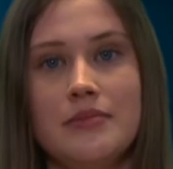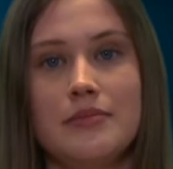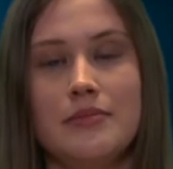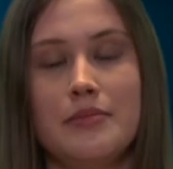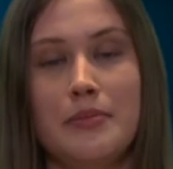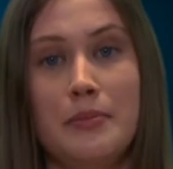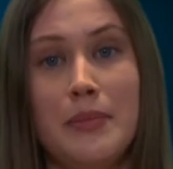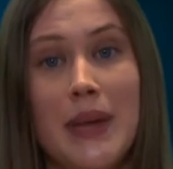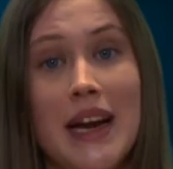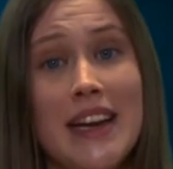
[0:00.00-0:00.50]

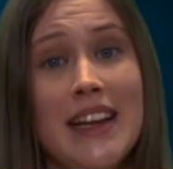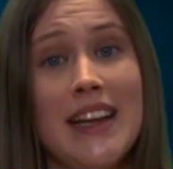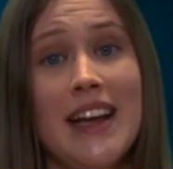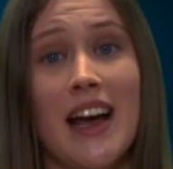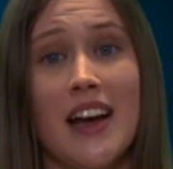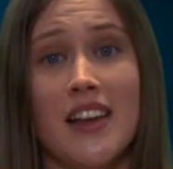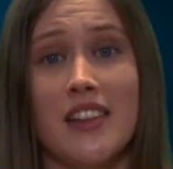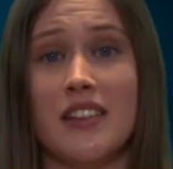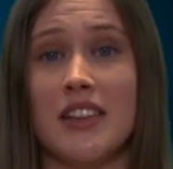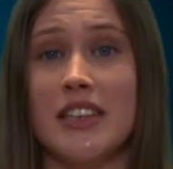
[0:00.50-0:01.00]
Many
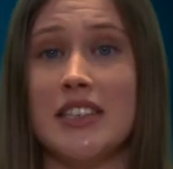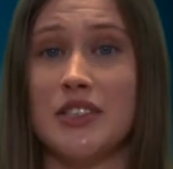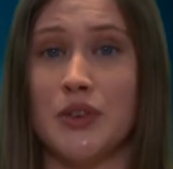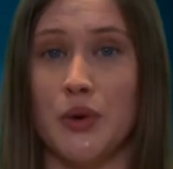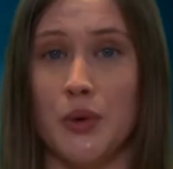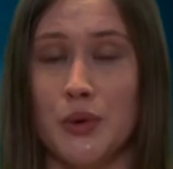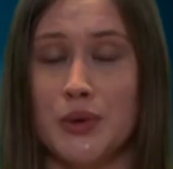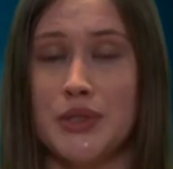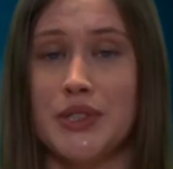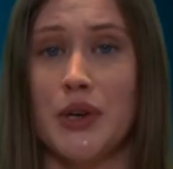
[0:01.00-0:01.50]
athletes
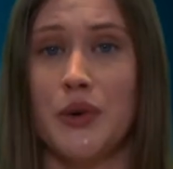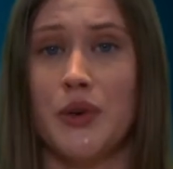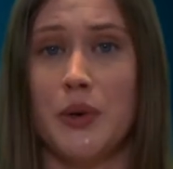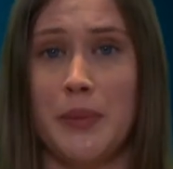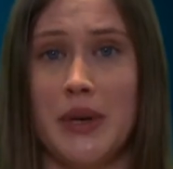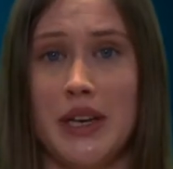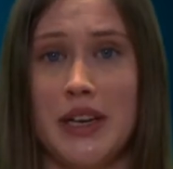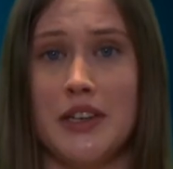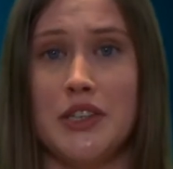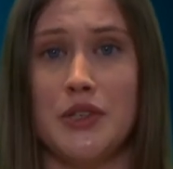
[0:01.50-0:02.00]
also
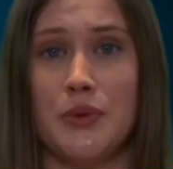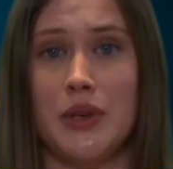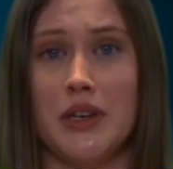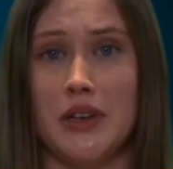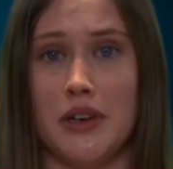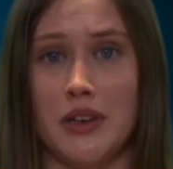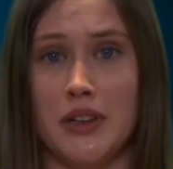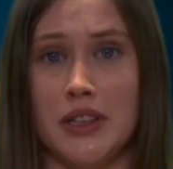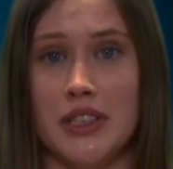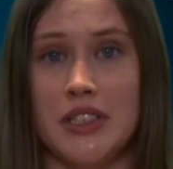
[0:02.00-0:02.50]
appear to
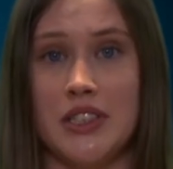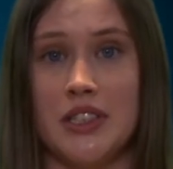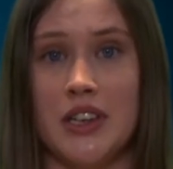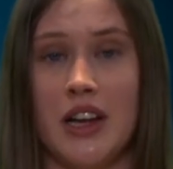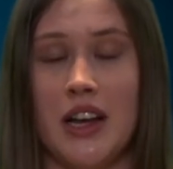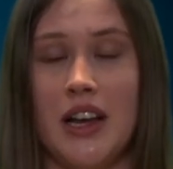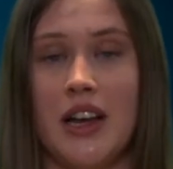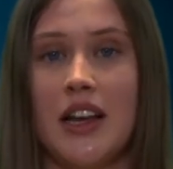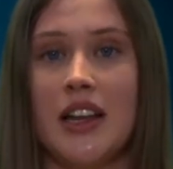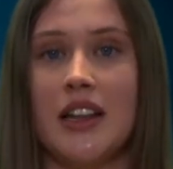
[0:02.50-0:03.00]
acknowledge
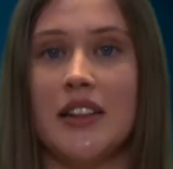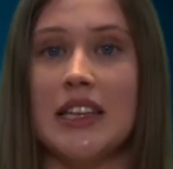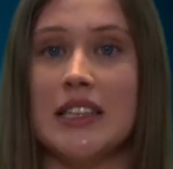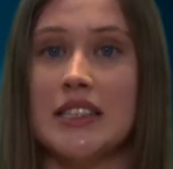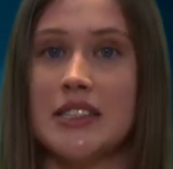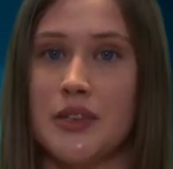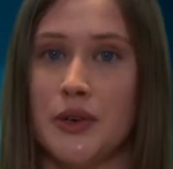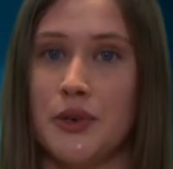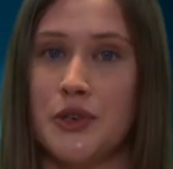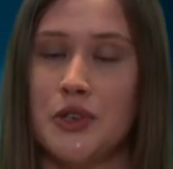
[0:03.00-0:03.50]
that
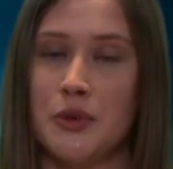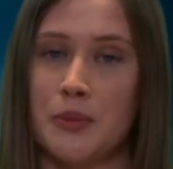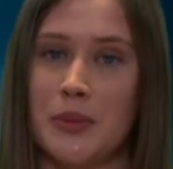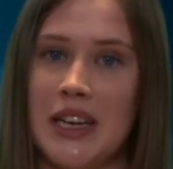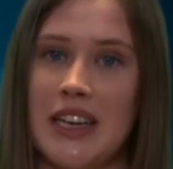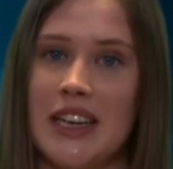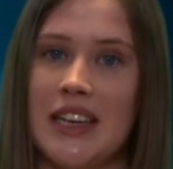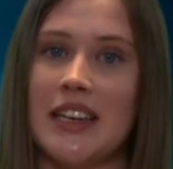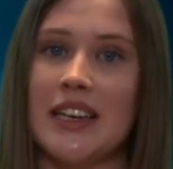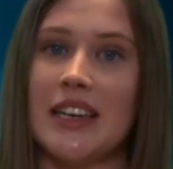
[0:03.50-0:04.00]
social
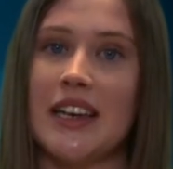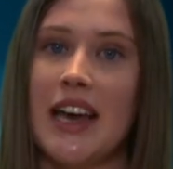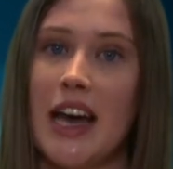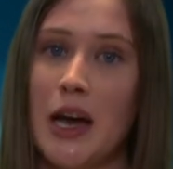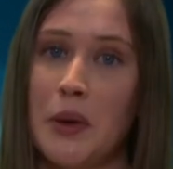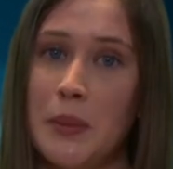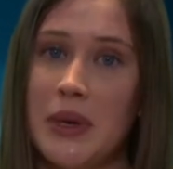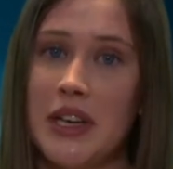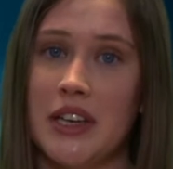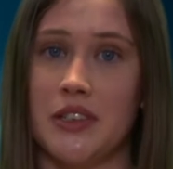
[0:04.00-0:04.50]
media can
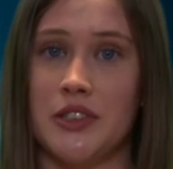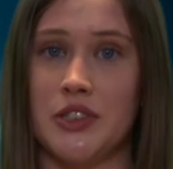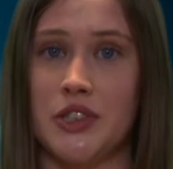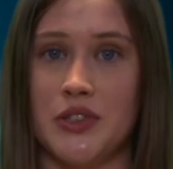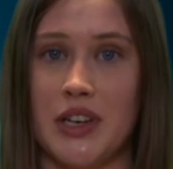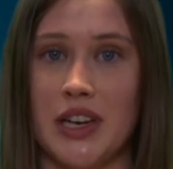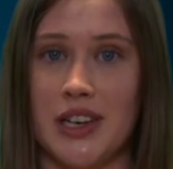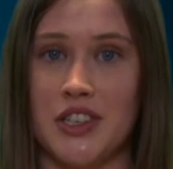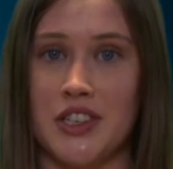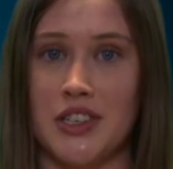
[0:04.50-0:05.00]
be a
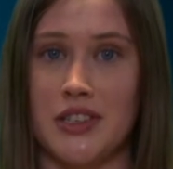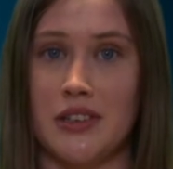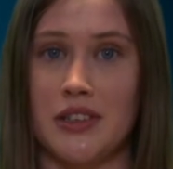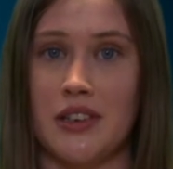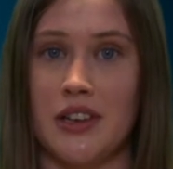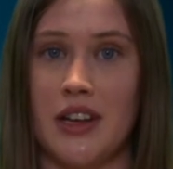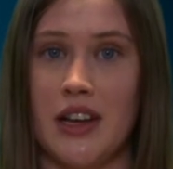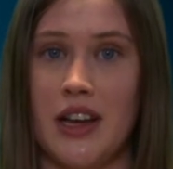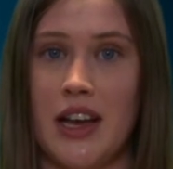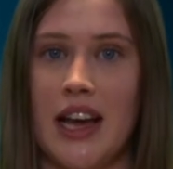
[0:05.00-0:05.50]
distraction
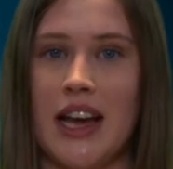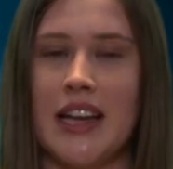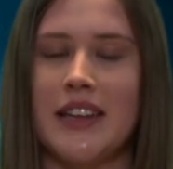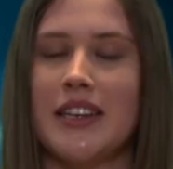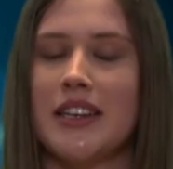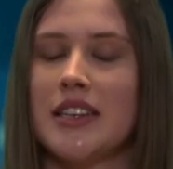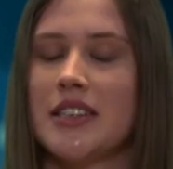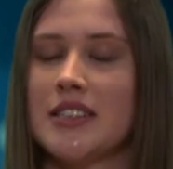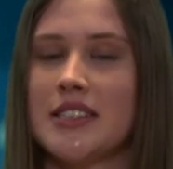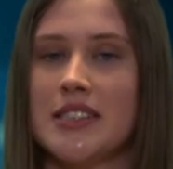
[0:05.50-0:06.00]
and that
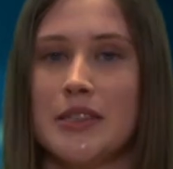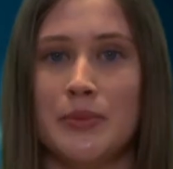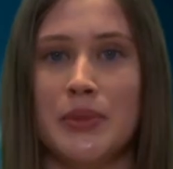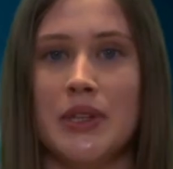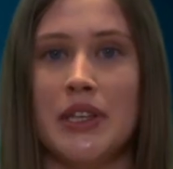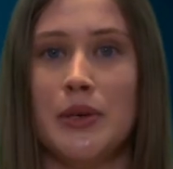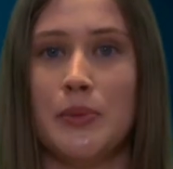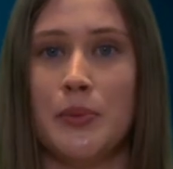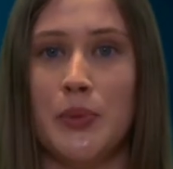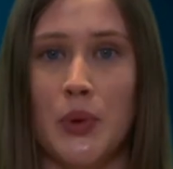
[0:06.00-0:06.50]
it is simply
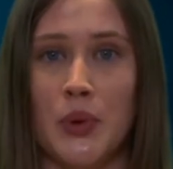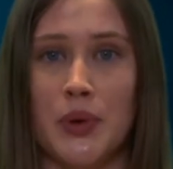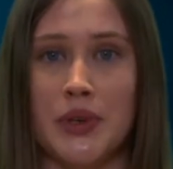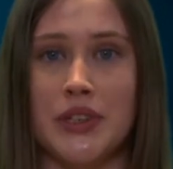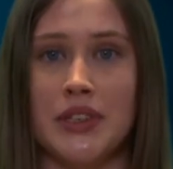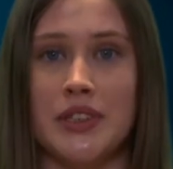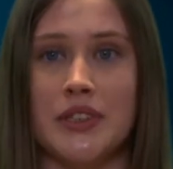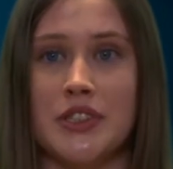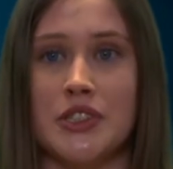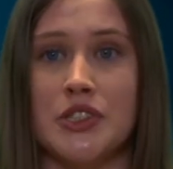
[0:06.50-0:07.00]

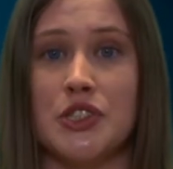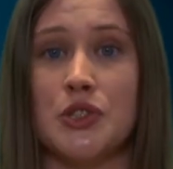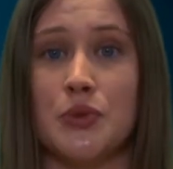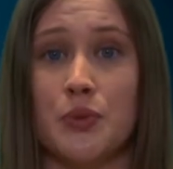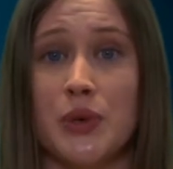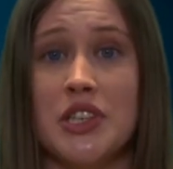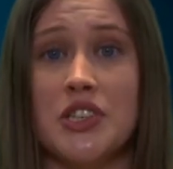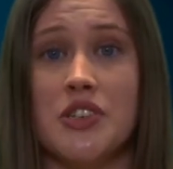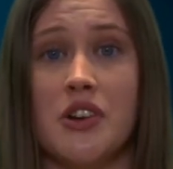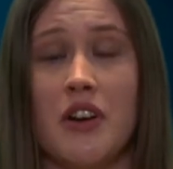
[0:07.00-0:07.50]
important to
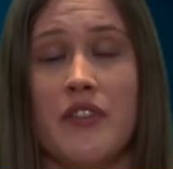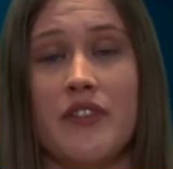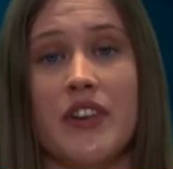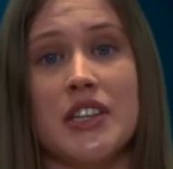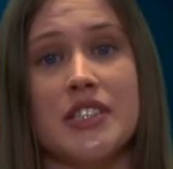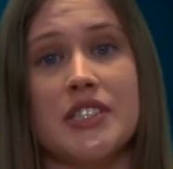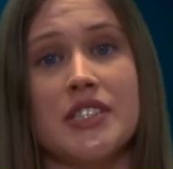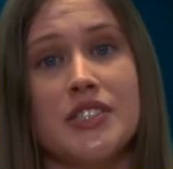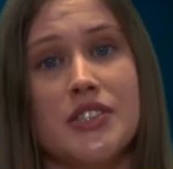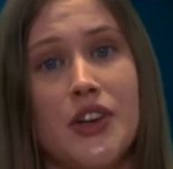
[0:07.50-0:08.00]
switch off a
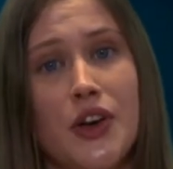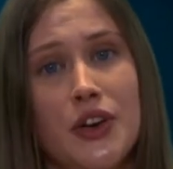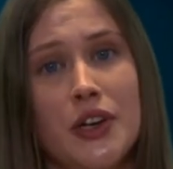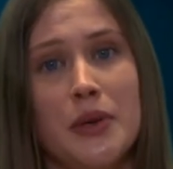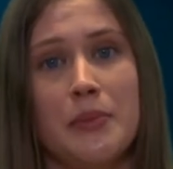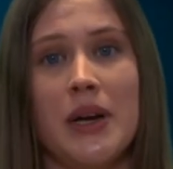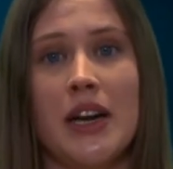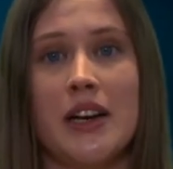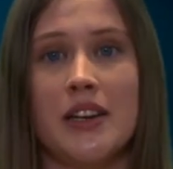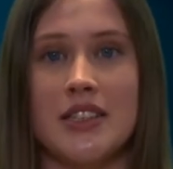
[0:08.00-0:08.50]
certain
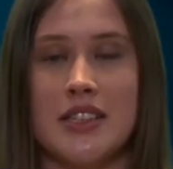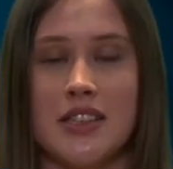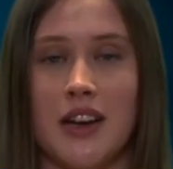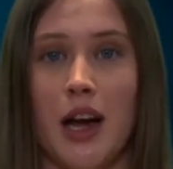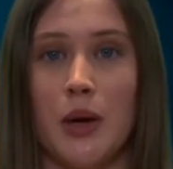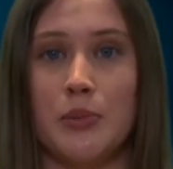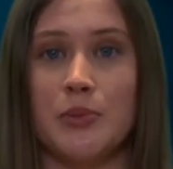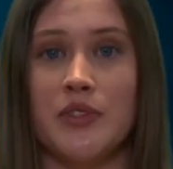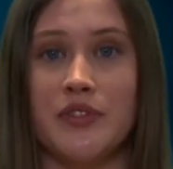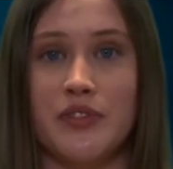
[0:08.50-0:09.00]
amount of
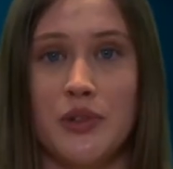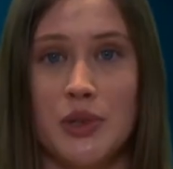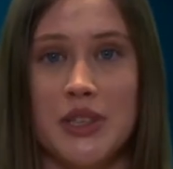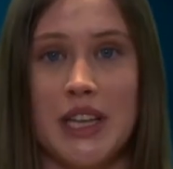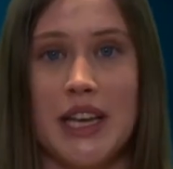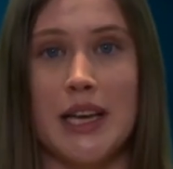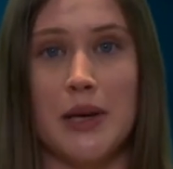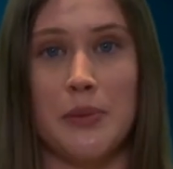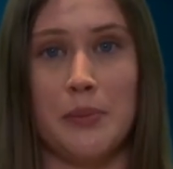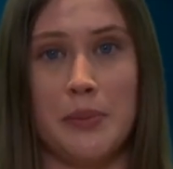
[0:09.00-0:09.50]
time before they
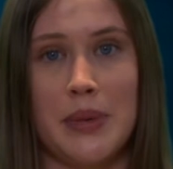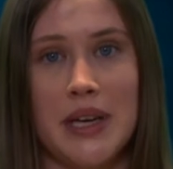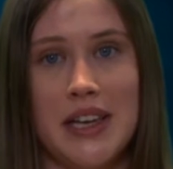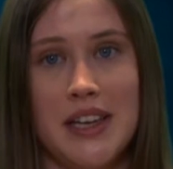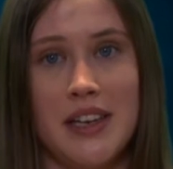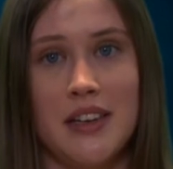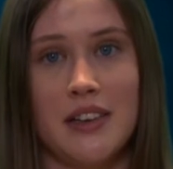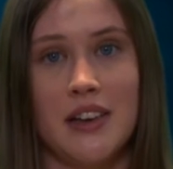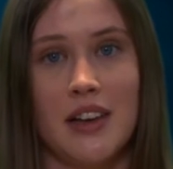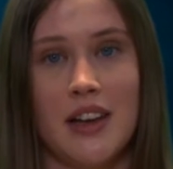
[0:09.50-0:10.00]
compete,